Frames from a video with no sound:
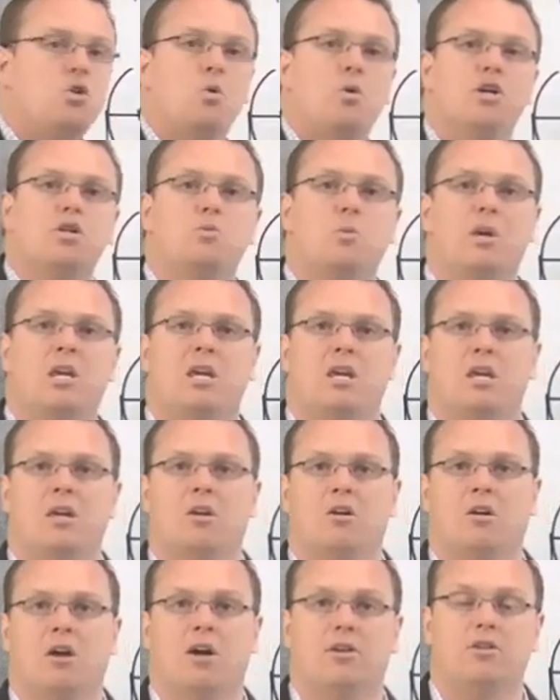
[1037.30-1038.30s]
noise we
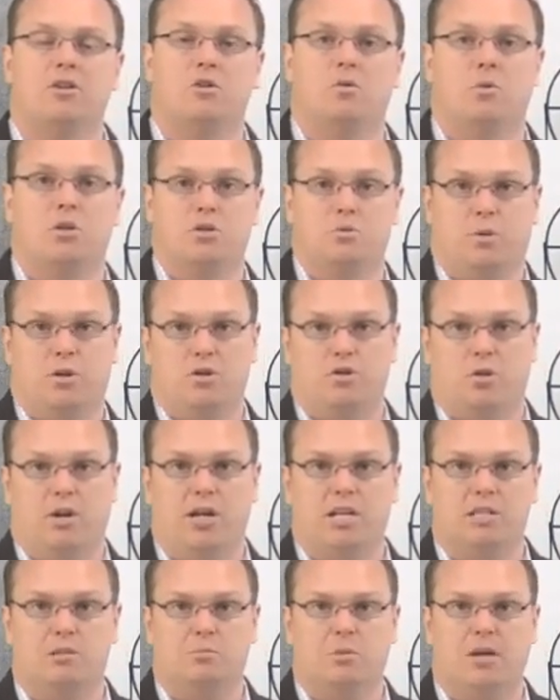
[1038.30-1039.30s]
hear and the noise we
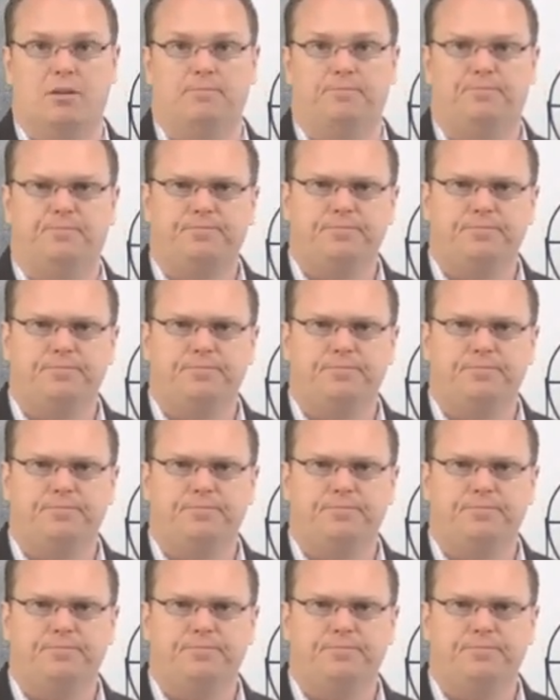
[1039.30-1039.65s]
transmit.